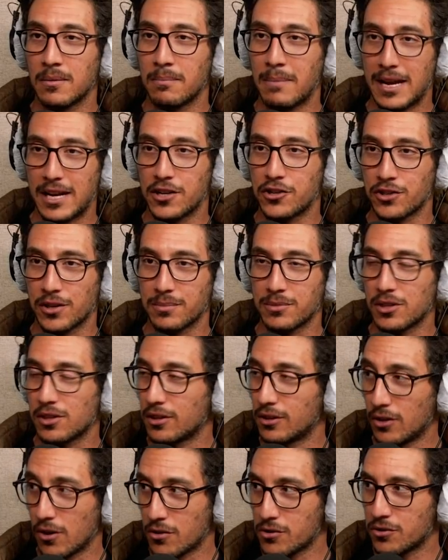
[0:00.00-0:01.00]
made a trip to the
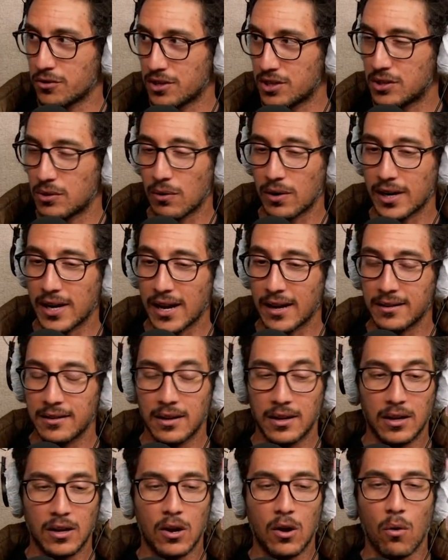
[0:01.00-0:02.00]
grocery store yet.
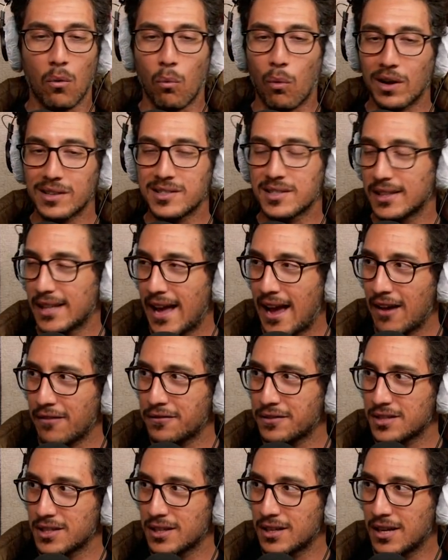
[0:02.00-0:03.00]
What's
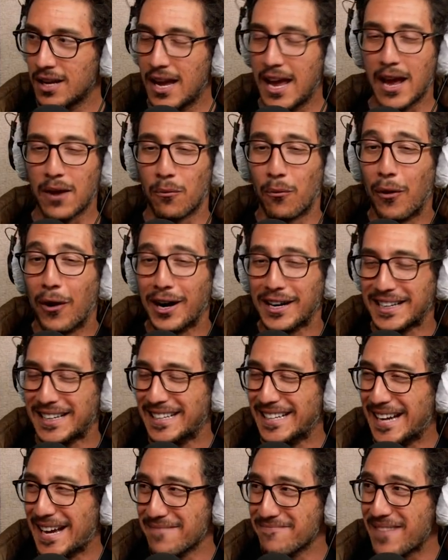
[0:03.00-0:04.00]
left? And what can I